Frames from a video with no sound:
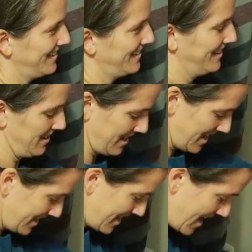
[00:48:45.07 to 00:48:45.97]
the fourth one?
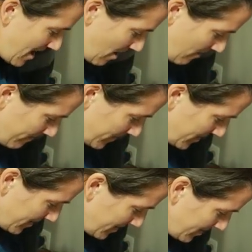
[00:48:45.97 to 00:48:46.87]
Okay, for? now.
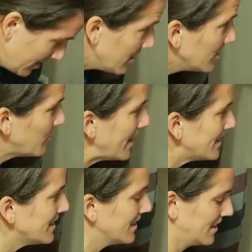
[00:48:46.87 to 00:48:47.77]
Whoa, whoa, whoa. I'm wait.
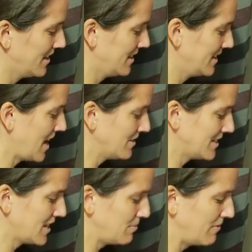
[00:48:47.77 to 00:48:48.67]
not that. Now it
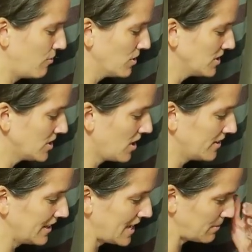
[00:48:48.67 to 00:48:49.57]
says before
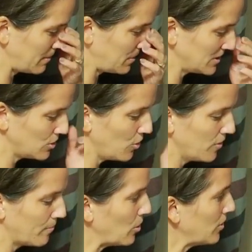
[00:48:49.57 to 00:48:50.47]
installing the battery, press and
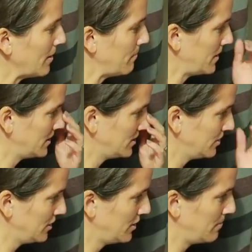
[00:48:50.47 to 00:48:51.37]
hold the program button
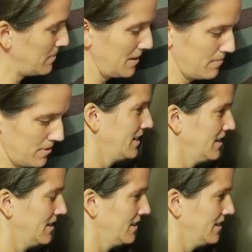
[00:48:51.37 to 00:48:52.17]
until you hear a beep. Honey.